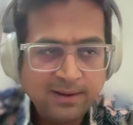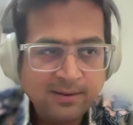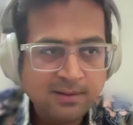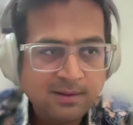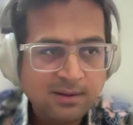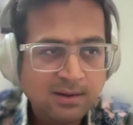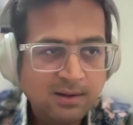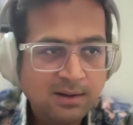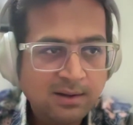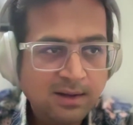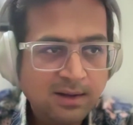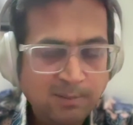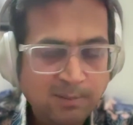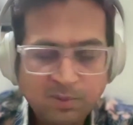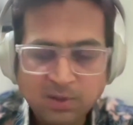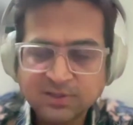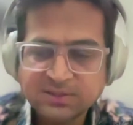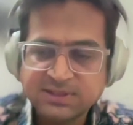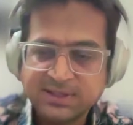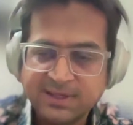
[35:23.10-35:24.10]
And
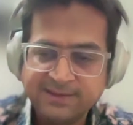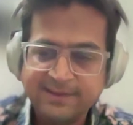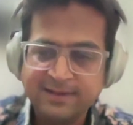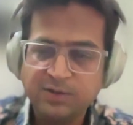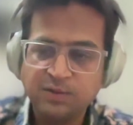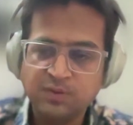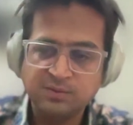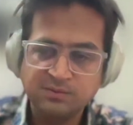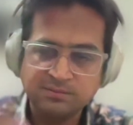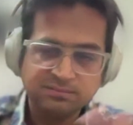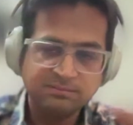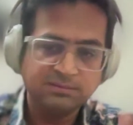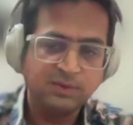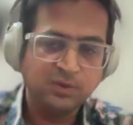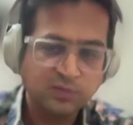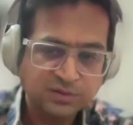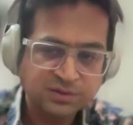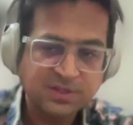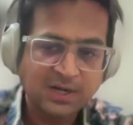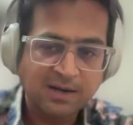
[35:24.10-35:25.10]
I'm not saying that
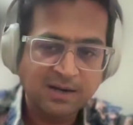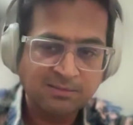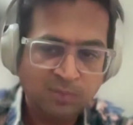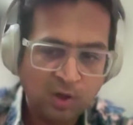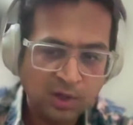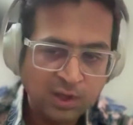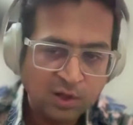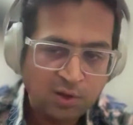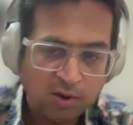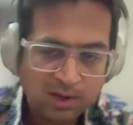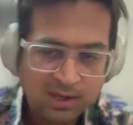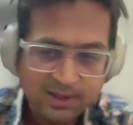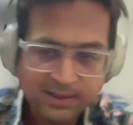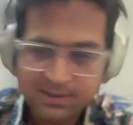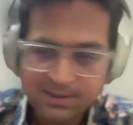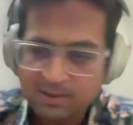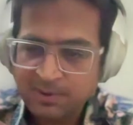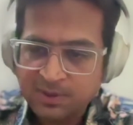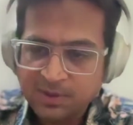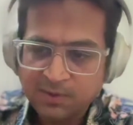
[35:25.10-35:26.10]
you start
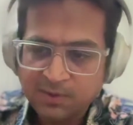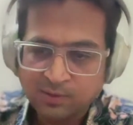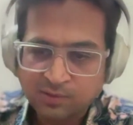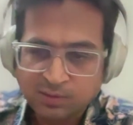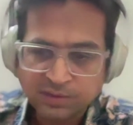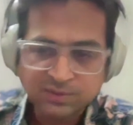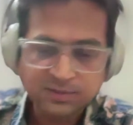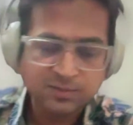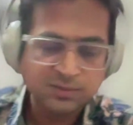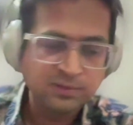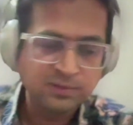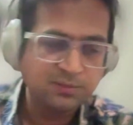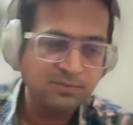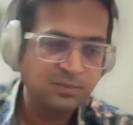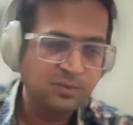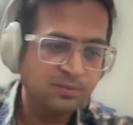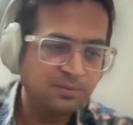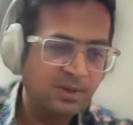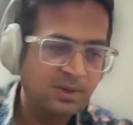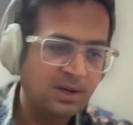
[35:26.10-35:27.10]
mollycoddling them and you
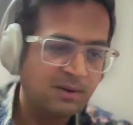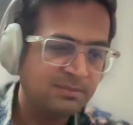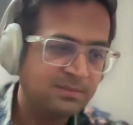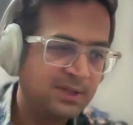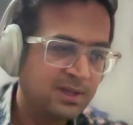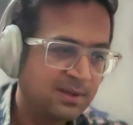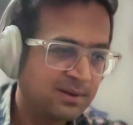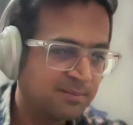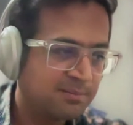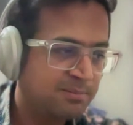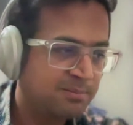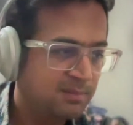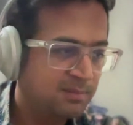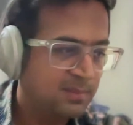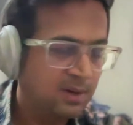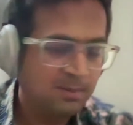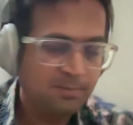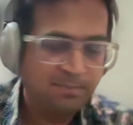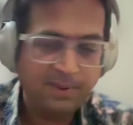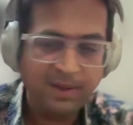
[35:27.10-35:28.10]
become their
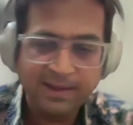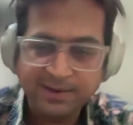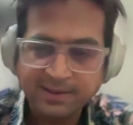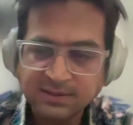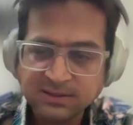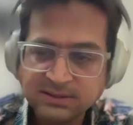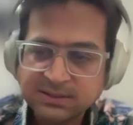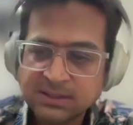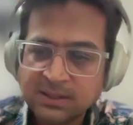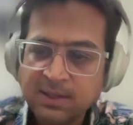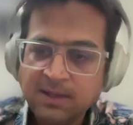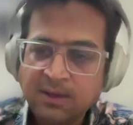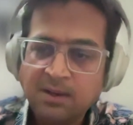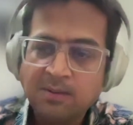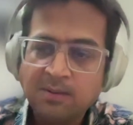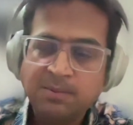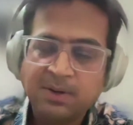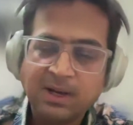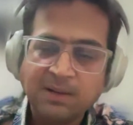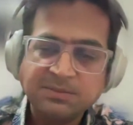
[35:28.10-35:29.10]
parents,
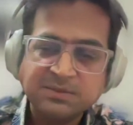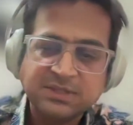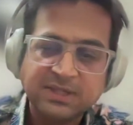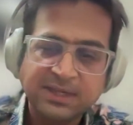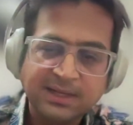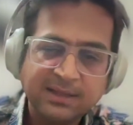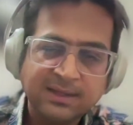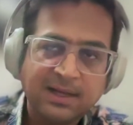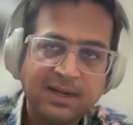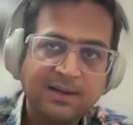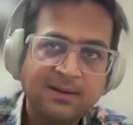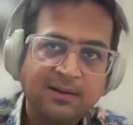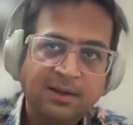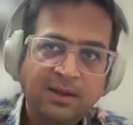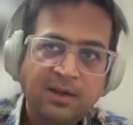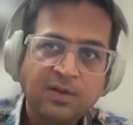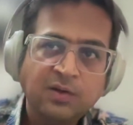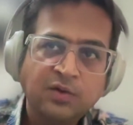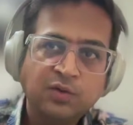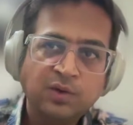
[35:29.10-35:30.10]
but I'm saying that
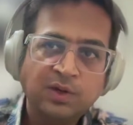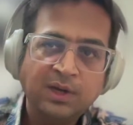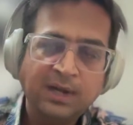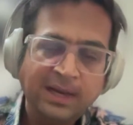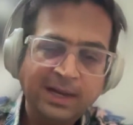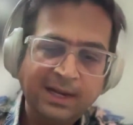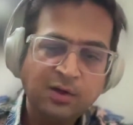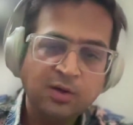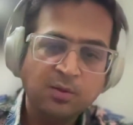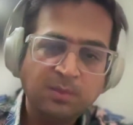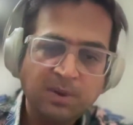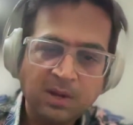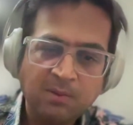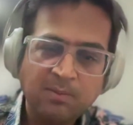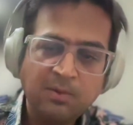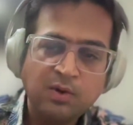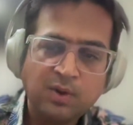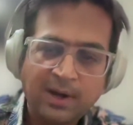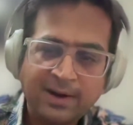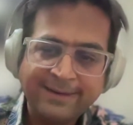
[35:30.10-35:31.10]
you need to be
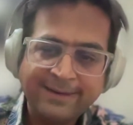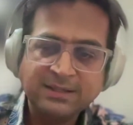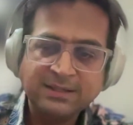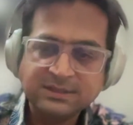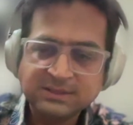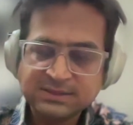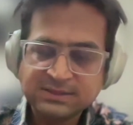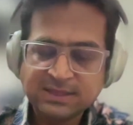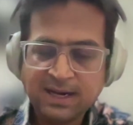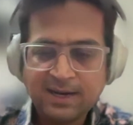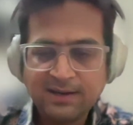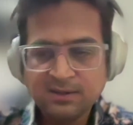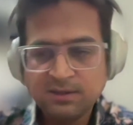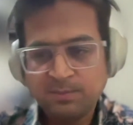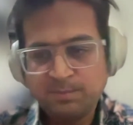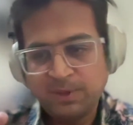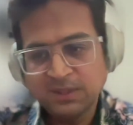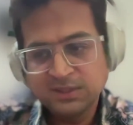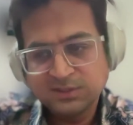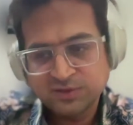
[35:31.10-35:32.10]
able to
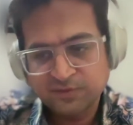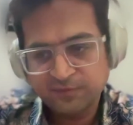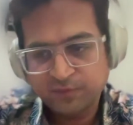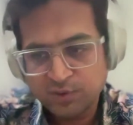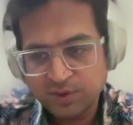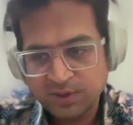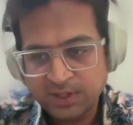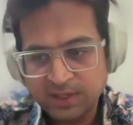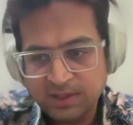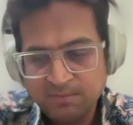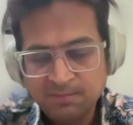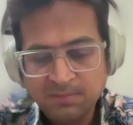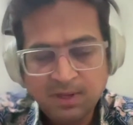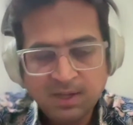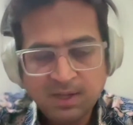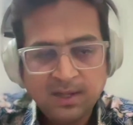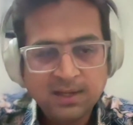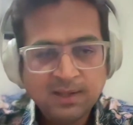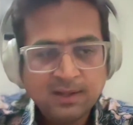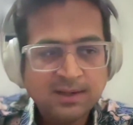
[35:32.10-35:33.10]
understand the pulse of your team,
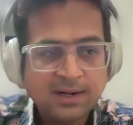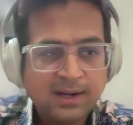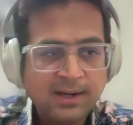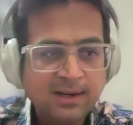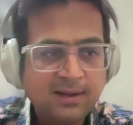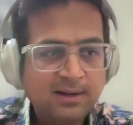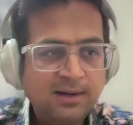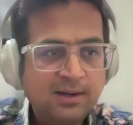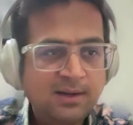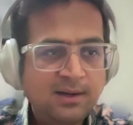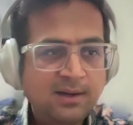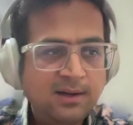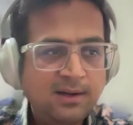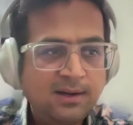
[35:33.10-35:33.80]
right?